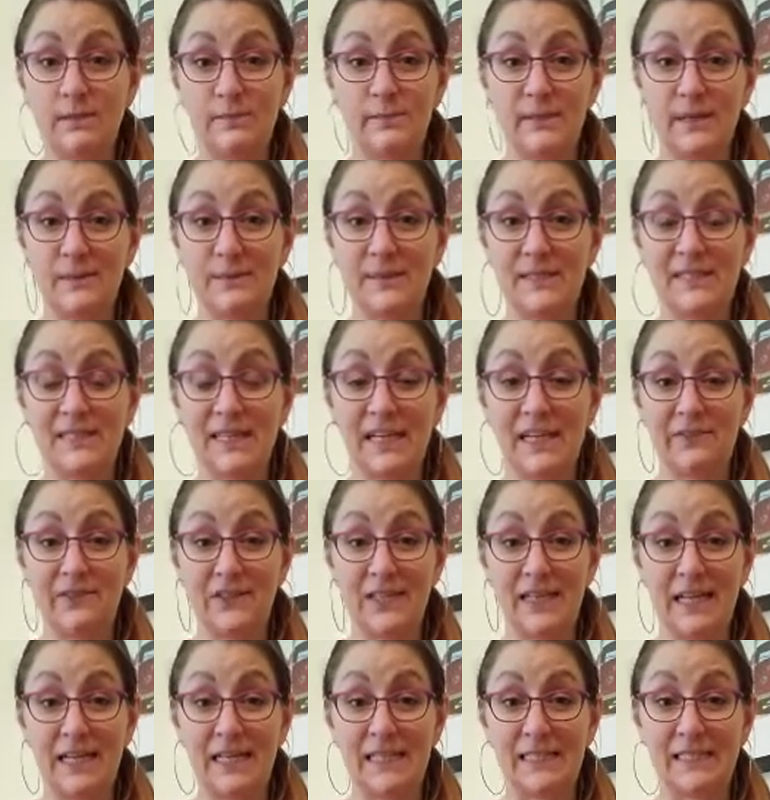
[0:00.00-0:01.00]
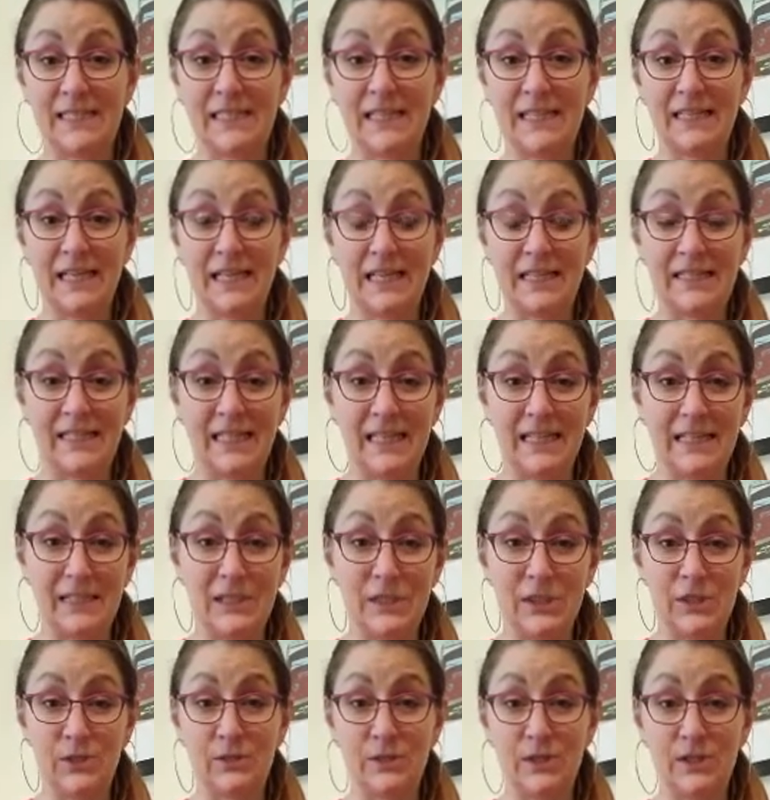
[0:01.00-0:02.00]
Sometimes it's kind of a nice thing
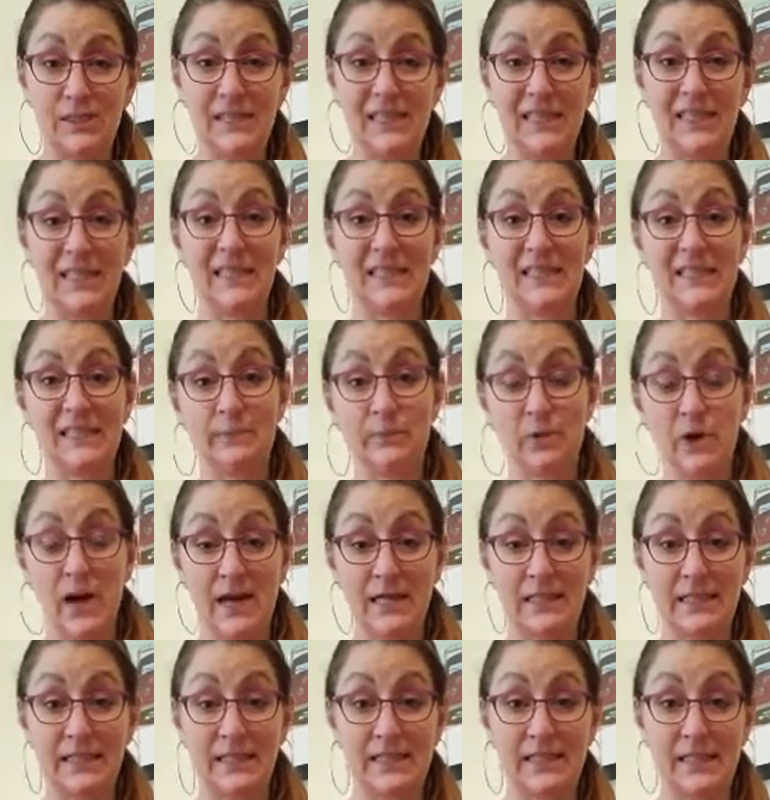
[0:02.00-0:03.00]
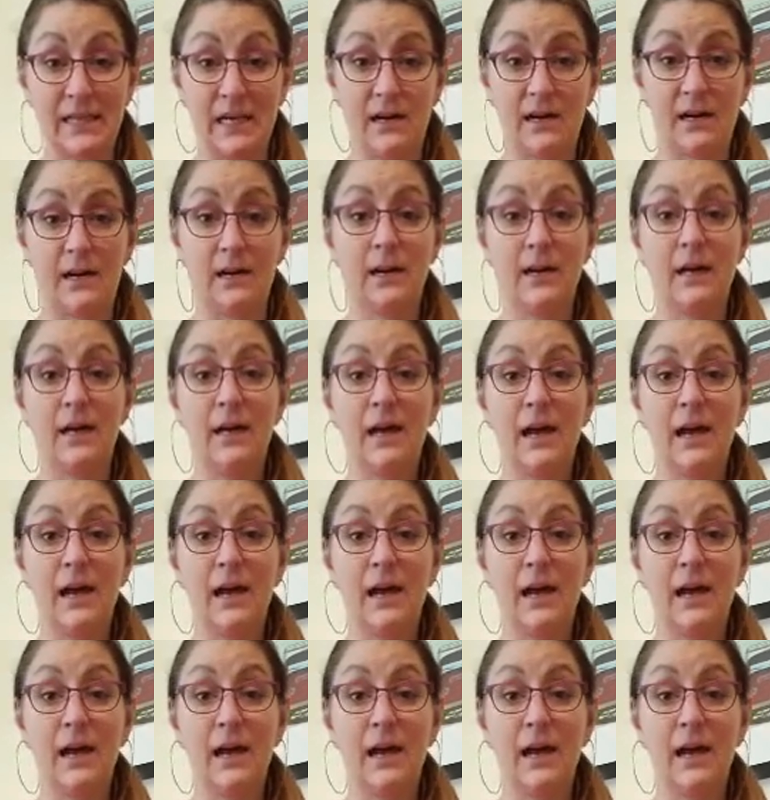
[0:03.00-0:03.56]
to do just to get in some practice there.